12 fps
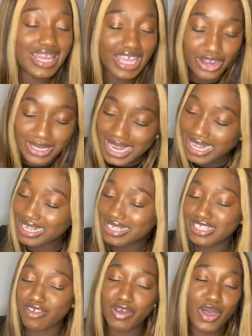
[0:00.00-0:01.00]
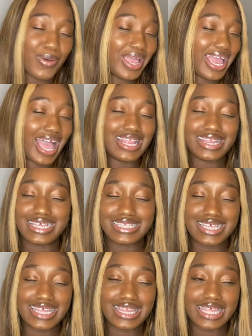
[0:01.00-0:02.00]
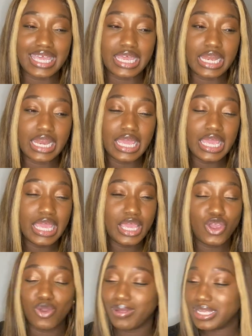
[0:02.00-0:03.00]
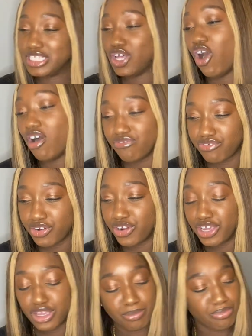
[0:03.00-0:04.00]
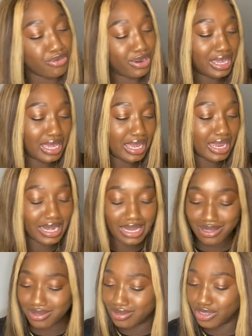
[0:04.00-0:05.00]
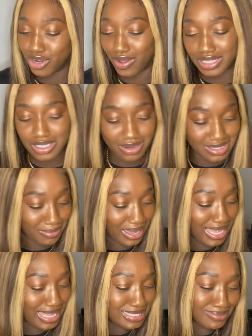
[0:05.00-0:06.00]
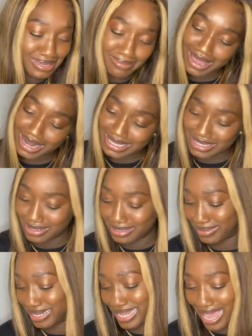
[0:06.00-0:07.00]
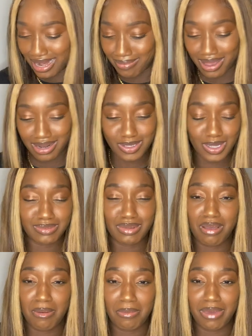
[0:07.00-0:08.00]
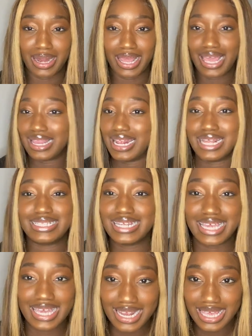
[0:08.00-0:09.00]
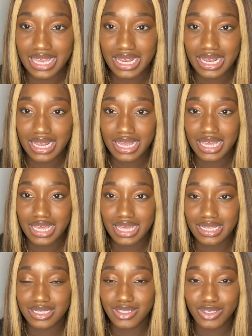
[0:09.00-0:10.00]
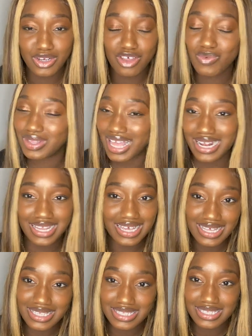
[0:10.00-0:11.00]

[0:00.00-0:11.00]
you're telling yourself, oh, I got this. And then you place the offer and you're praying. And, you know, I talked to my husband about it, talked to my dad about it, talked to my mom about it, and then I didn't get it. Do you know what that does